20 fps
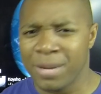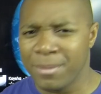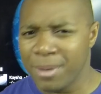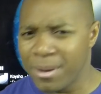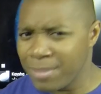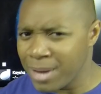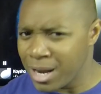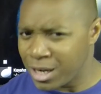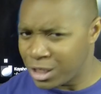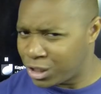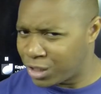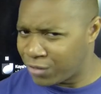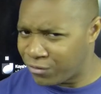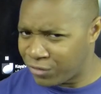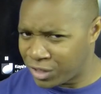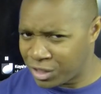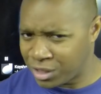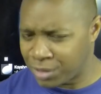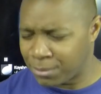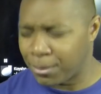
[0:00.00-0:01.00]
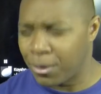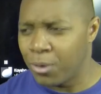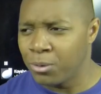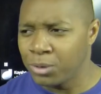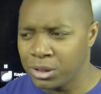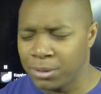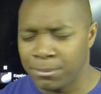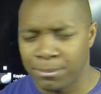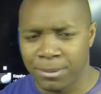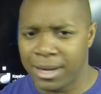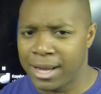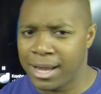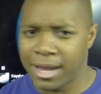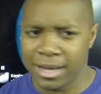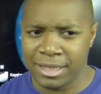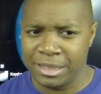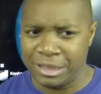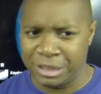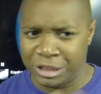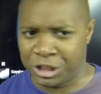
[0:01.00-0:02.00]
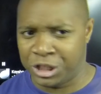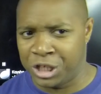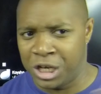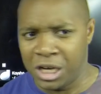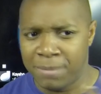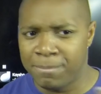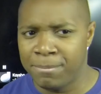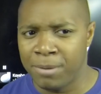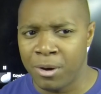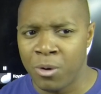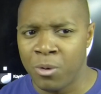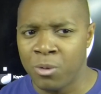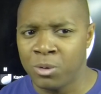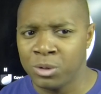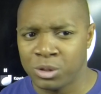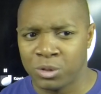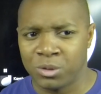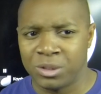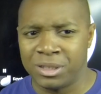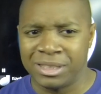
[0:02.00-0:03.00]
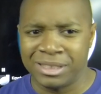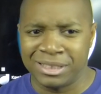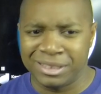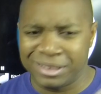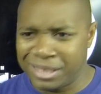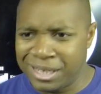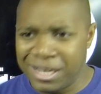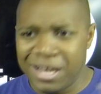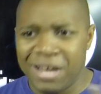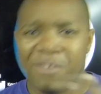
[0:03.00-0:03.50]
I mean, I'm not sure if it's supposed to bring out his cheekbones or his